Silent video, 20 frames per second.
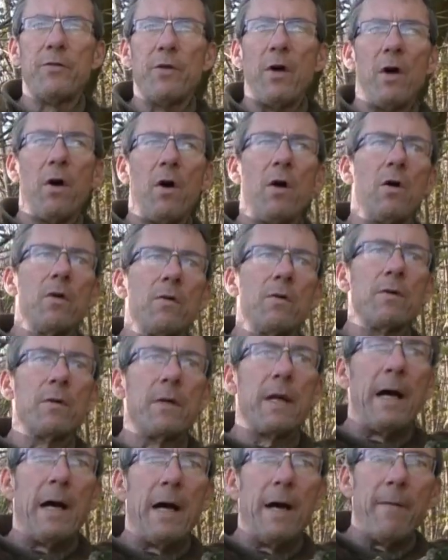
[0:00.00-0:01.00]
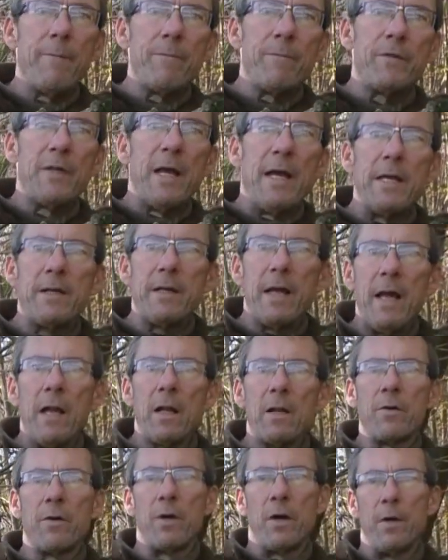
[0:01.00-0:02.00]
on dead
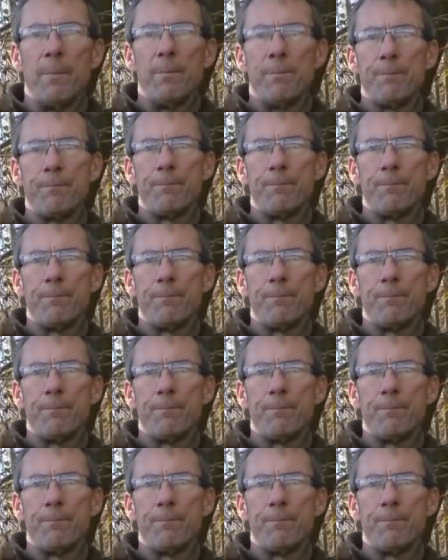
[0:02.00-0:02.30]
elder,